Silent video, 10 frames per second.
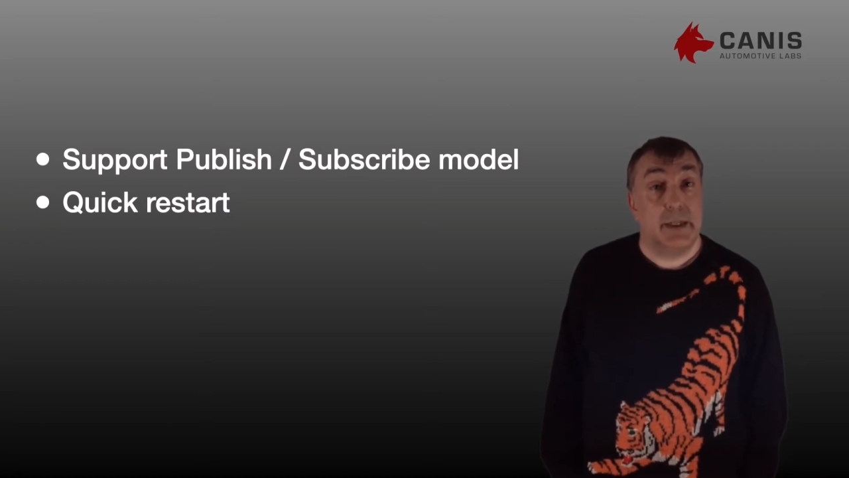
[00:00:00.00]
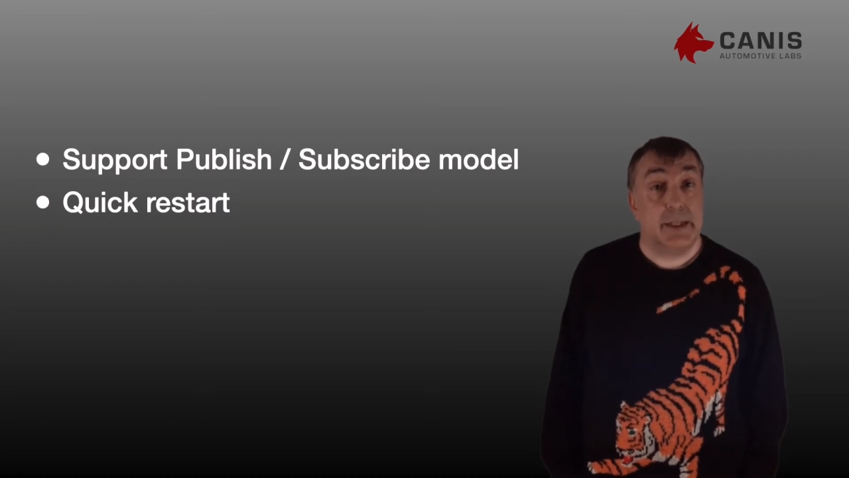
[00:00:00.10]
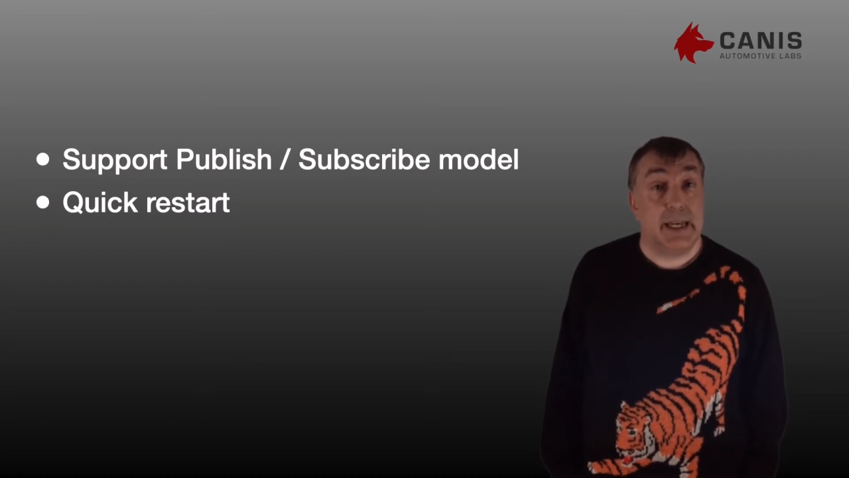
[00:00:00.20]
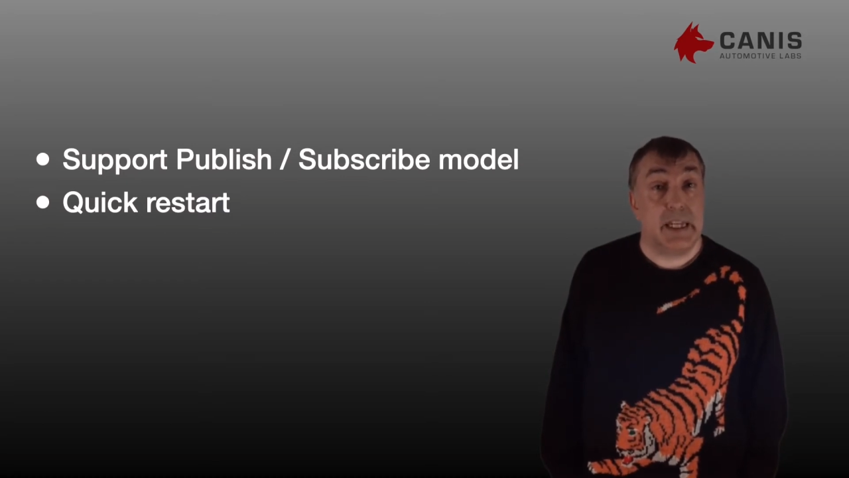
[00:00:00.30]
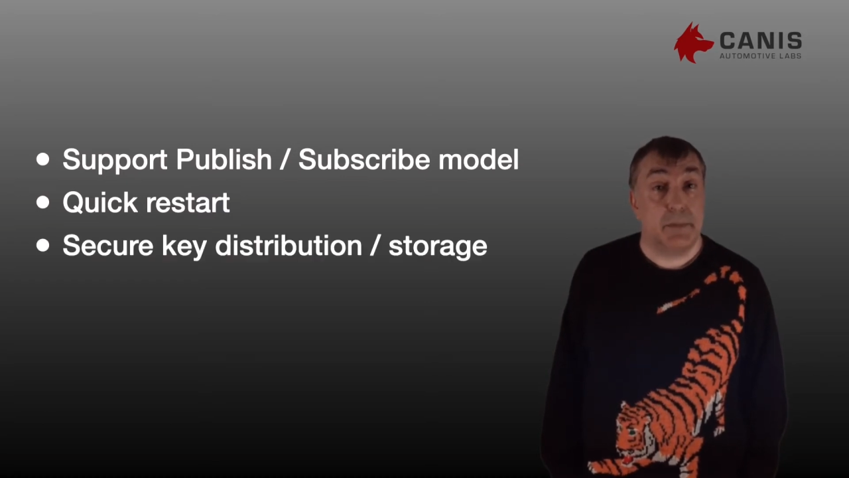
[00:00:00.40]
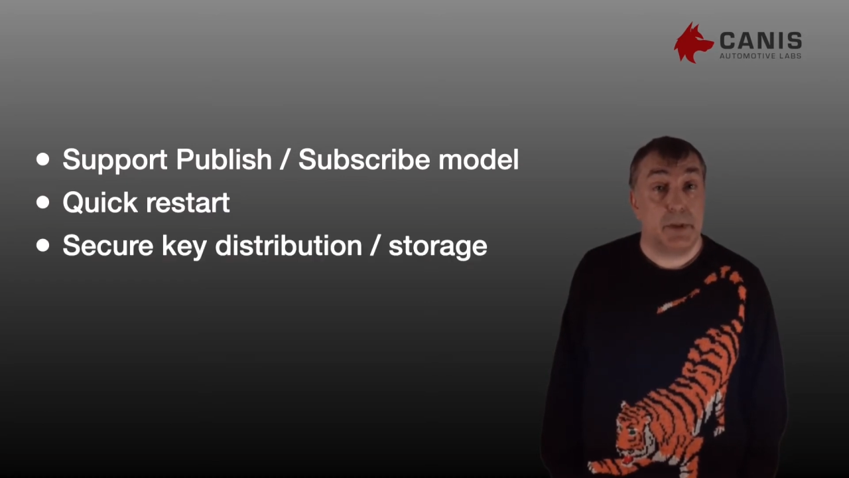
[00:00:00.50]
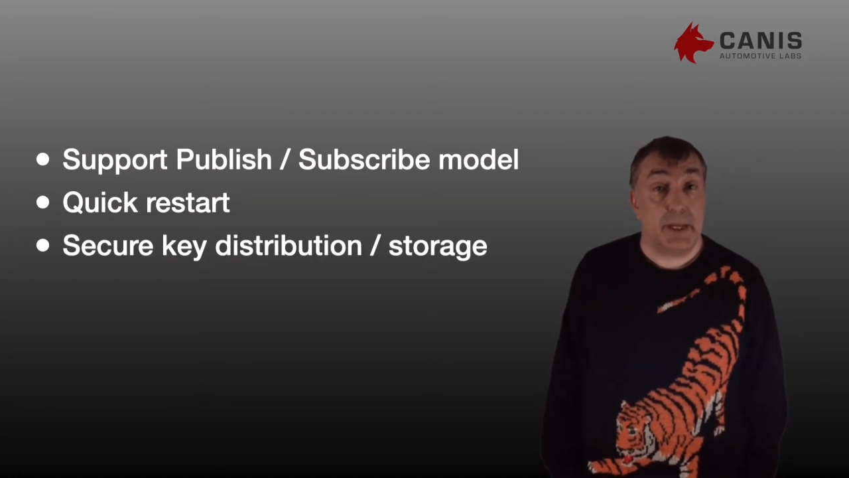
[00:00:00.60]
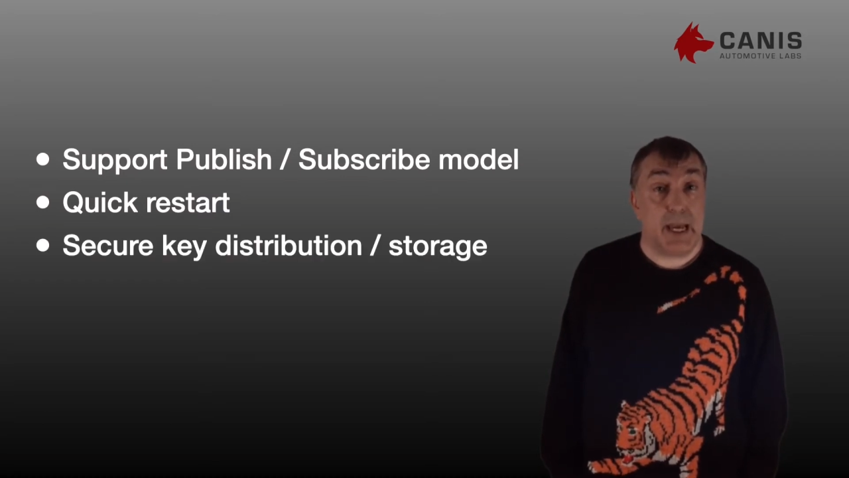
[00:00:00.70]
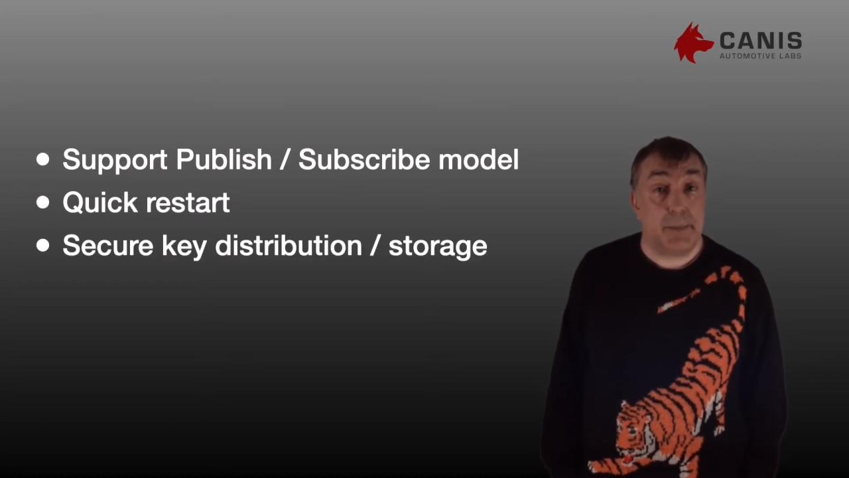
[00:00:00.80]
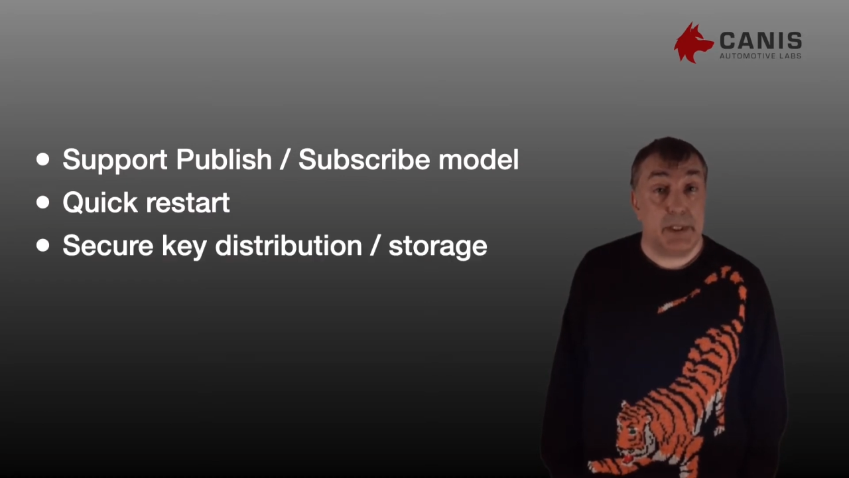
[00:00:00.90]
The keys must
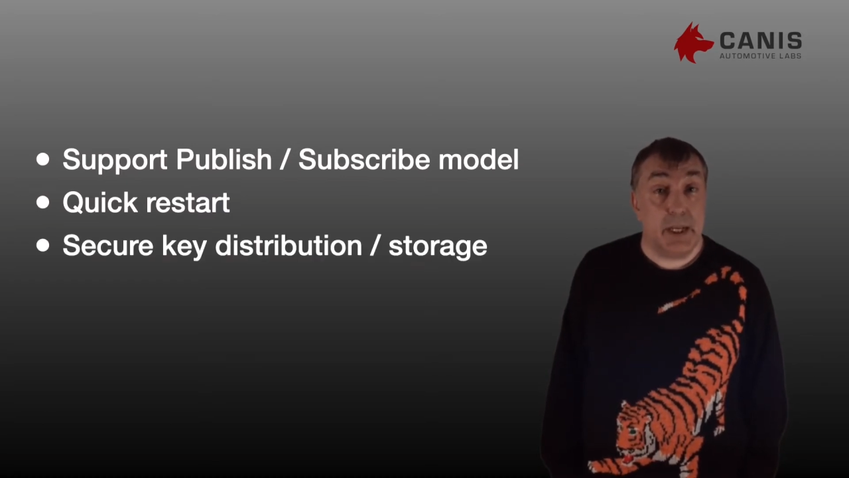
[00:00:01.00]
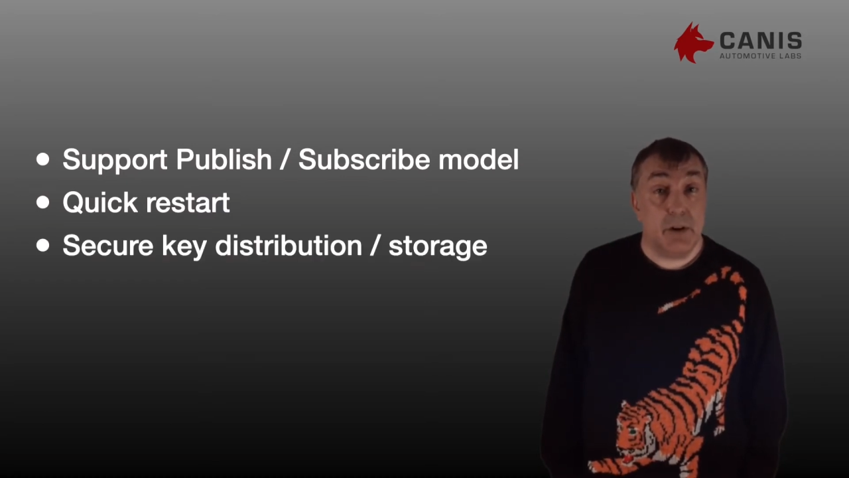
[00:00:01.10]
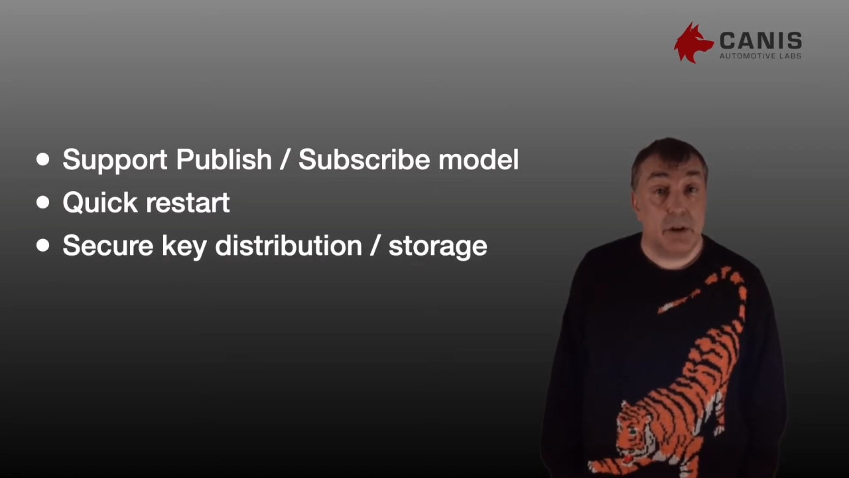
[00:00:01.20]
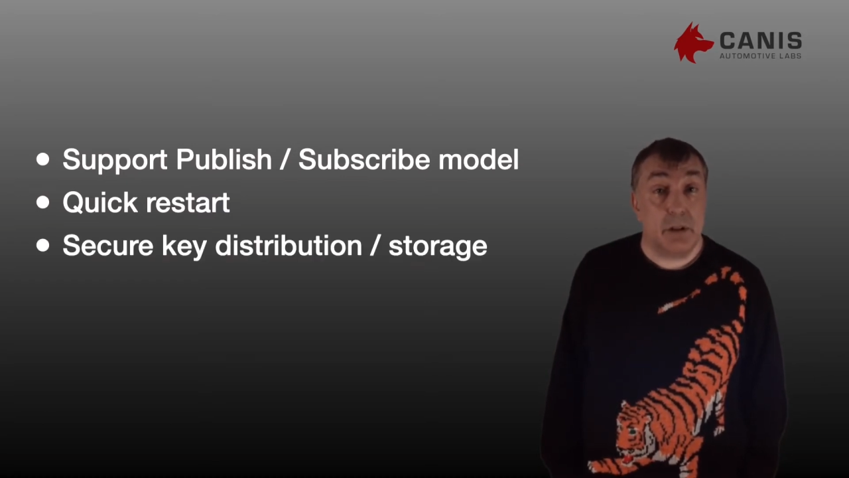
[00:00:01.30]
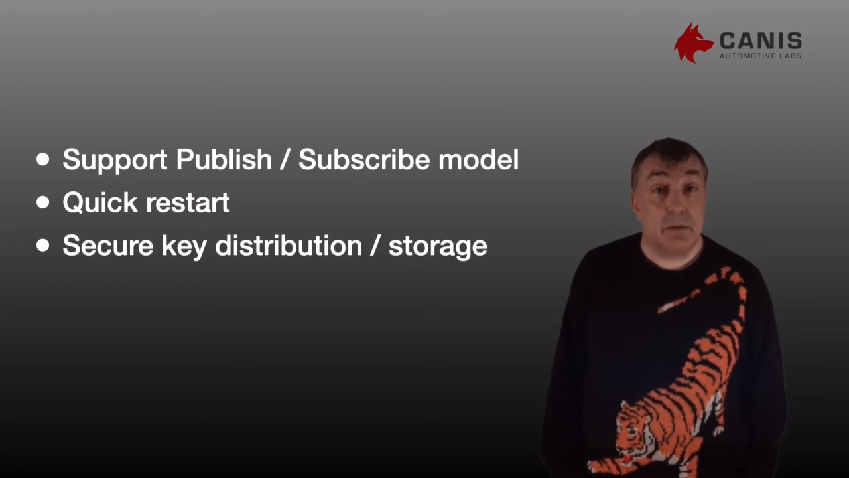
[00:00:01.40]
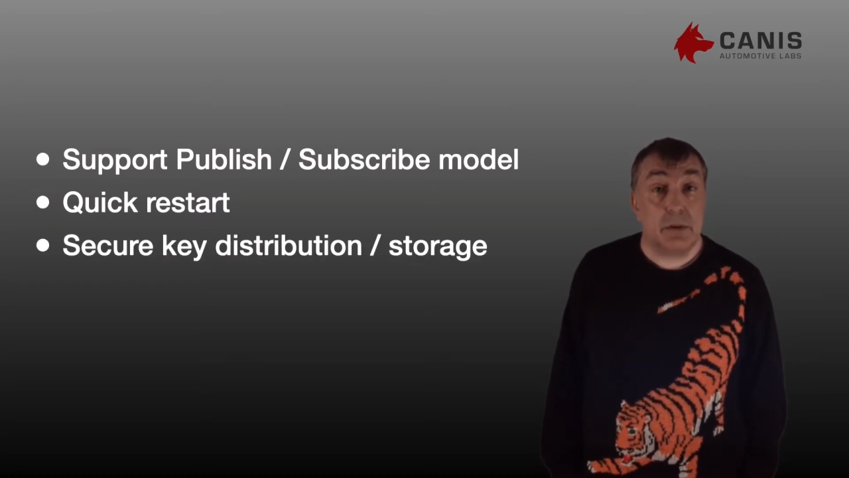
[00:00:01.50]
be kept secret